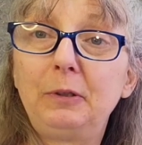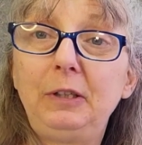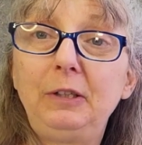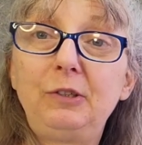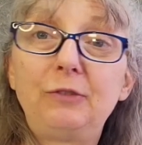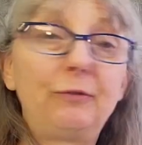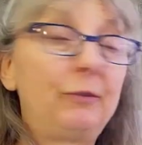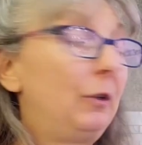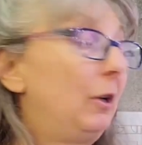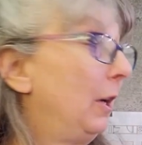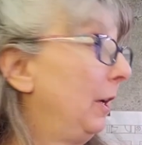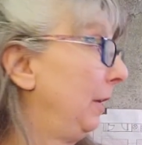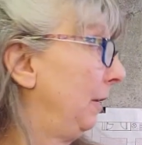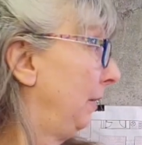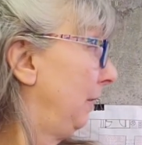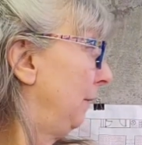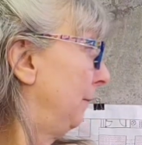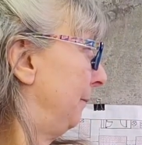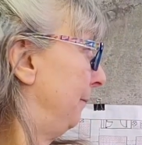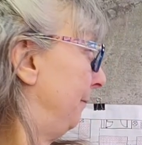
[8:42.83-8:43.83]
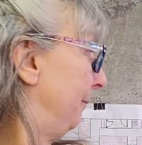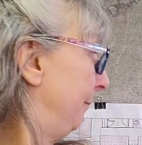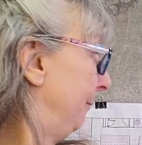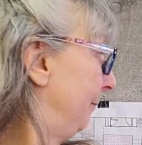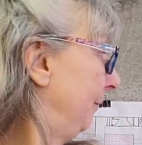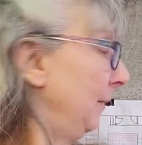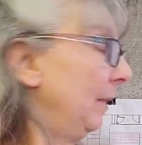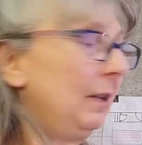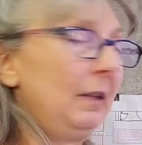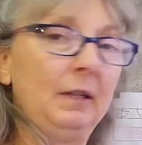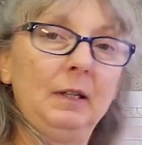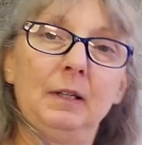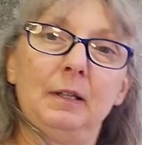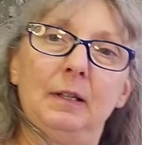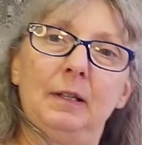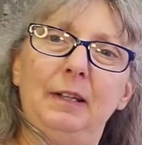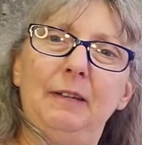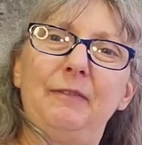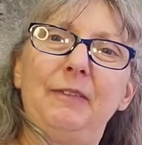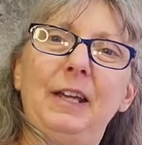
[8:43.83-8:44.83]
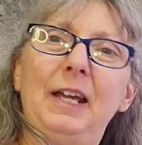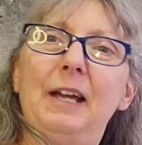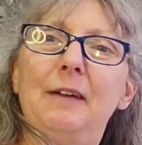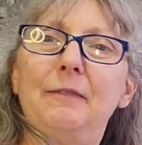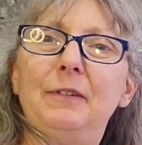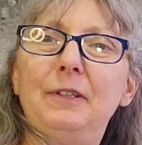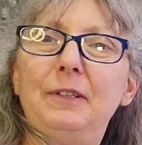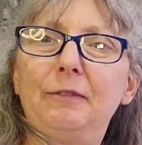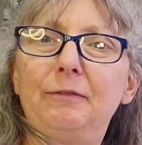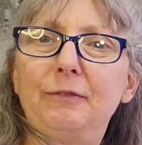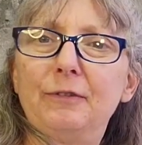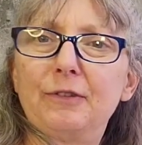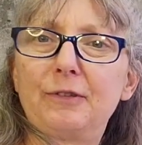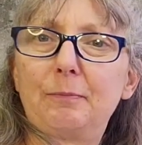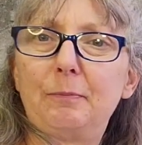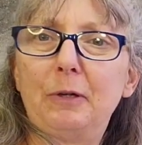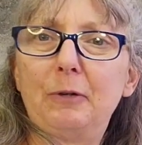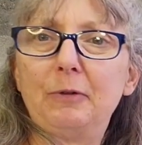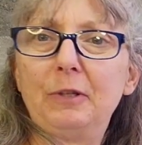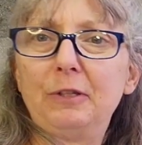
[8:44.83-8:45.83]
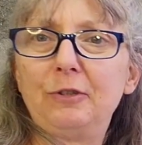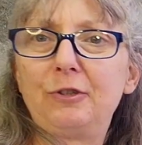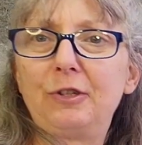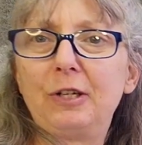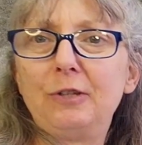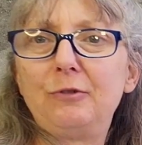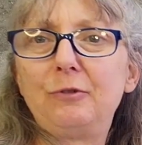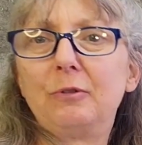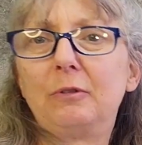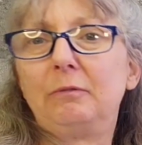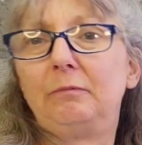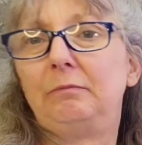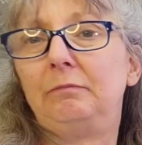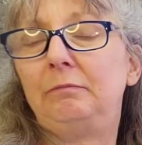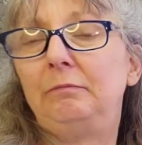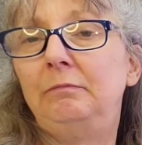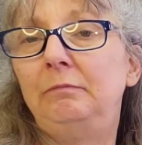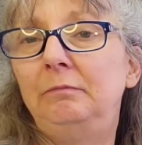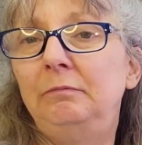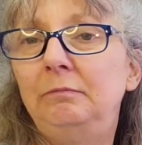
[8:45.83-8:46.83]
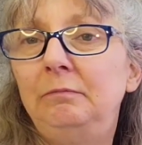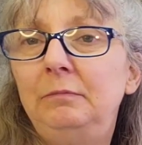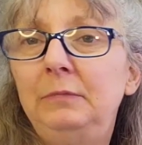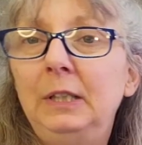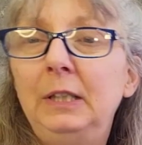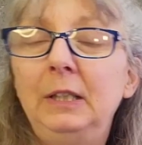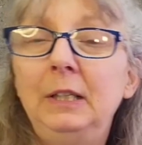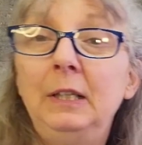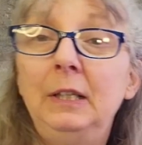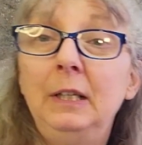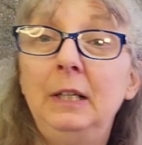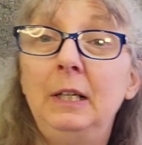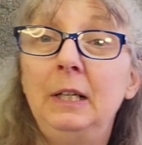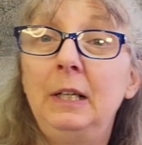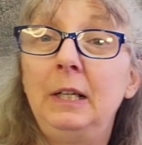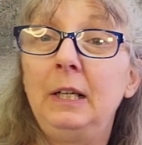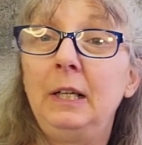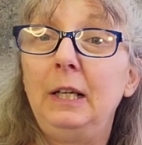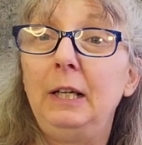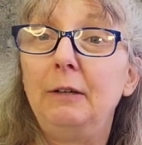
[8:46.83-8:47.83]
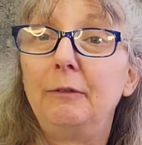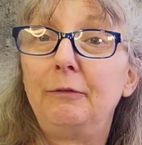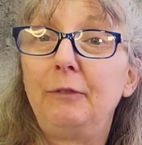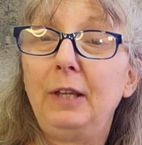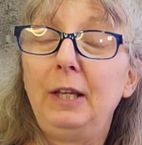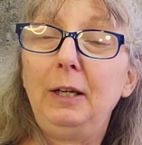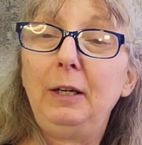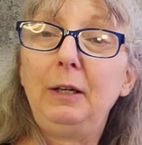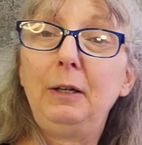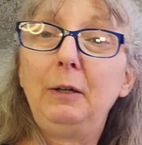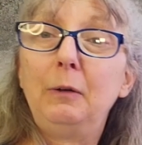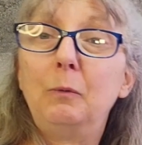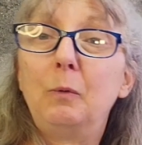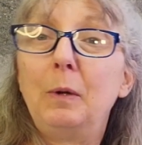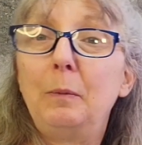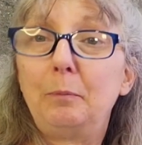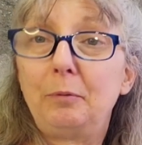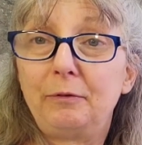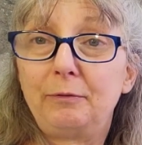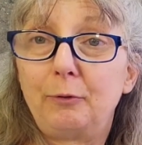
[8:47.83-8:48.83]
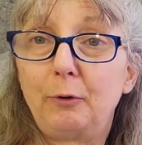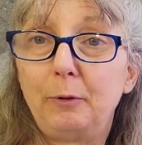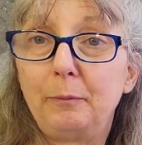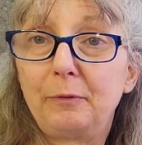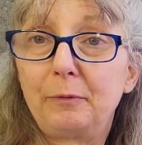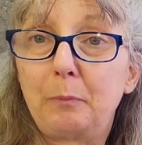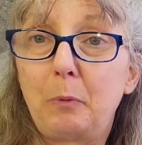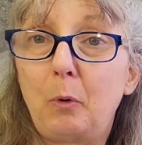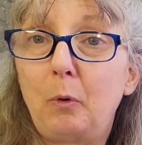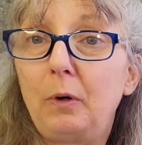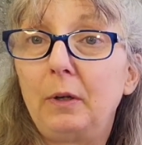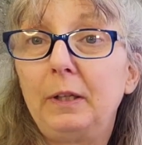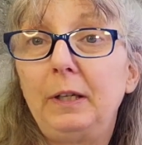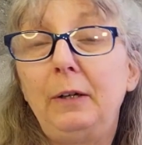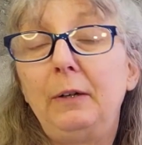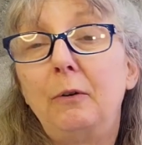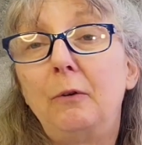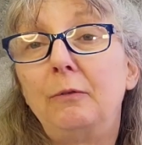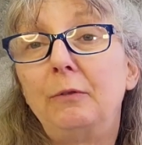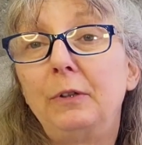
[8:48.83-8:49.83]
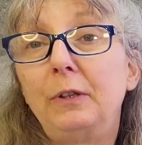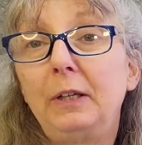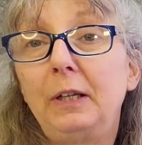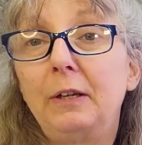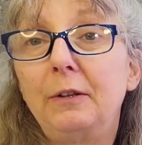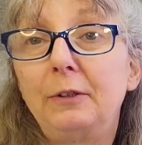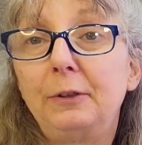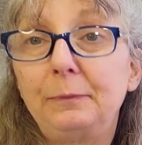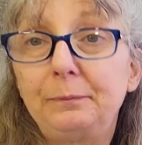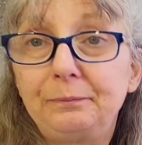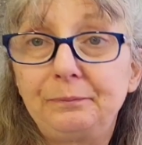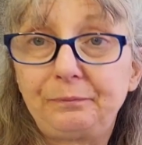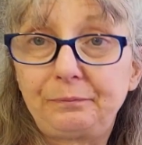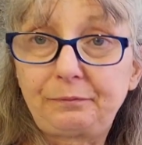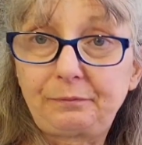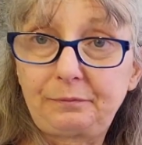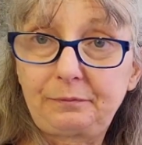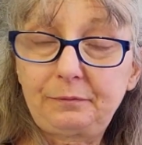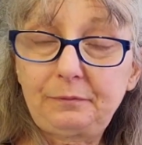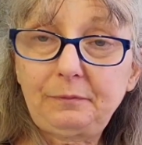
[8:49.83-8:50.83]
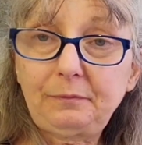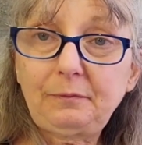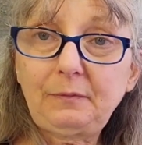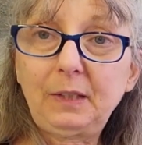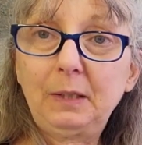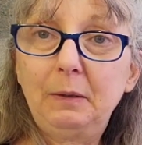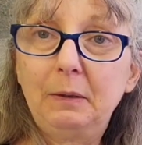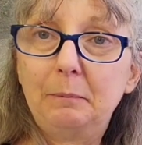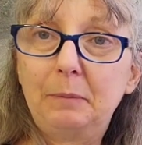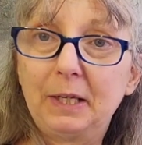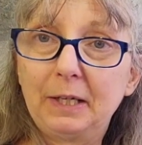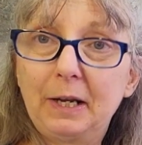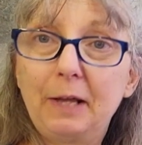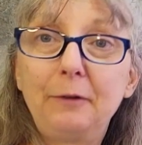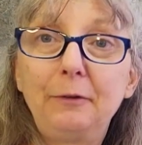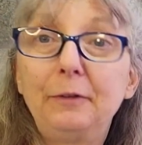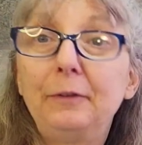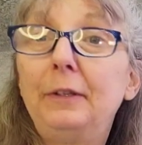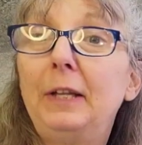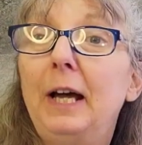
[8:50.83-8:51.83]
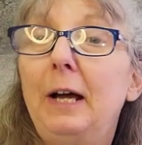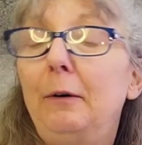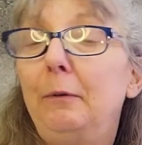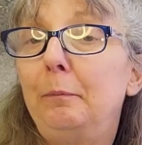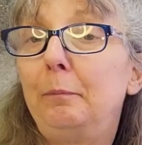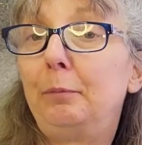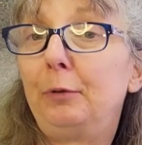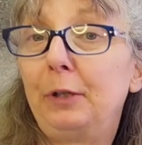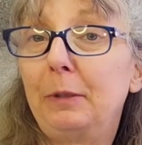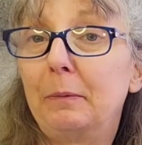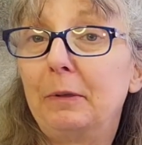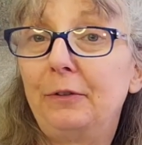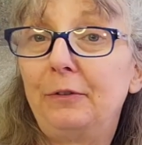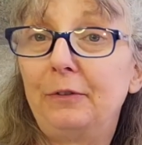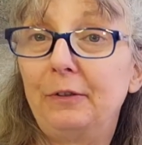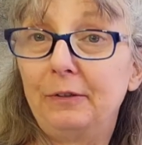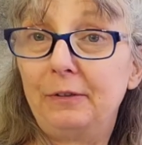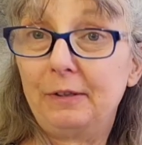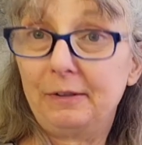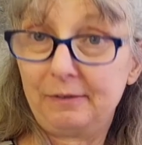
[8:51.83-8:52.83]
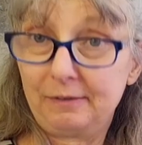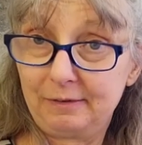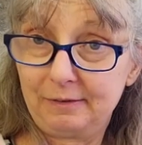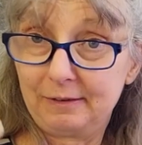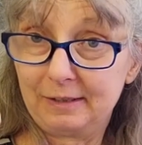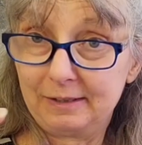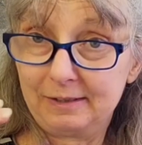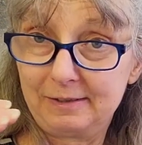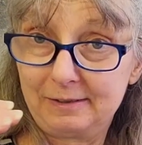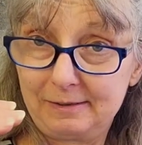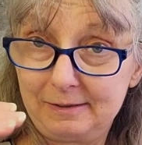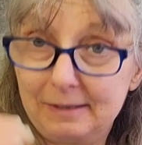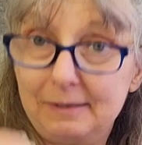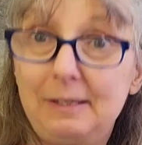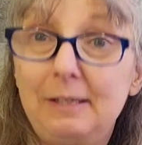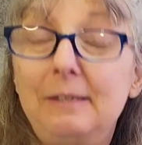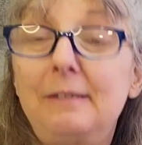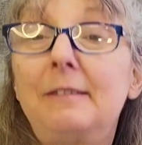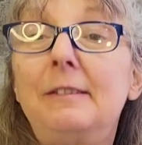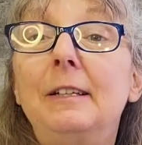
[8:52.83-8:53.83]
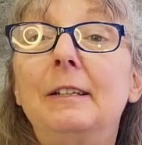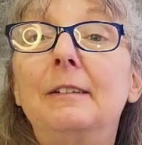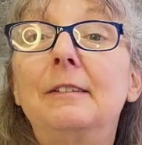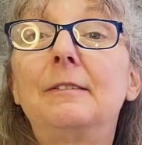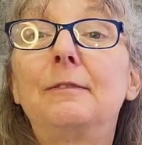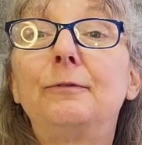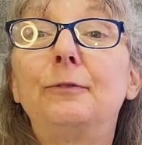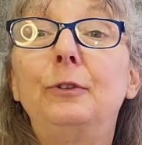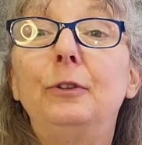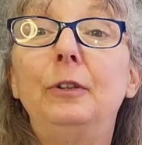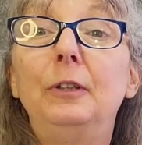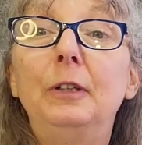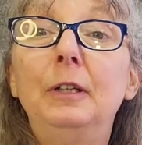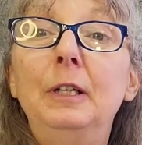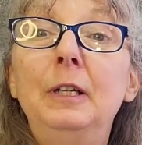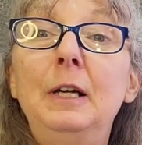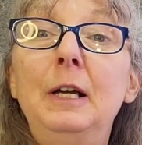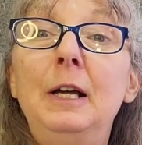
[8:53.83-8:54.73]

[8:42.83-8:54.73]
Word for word: each variety. If they have a different sprouting schedule, if they one performs poorly over the other. But other than that, pretty much the, the statistics for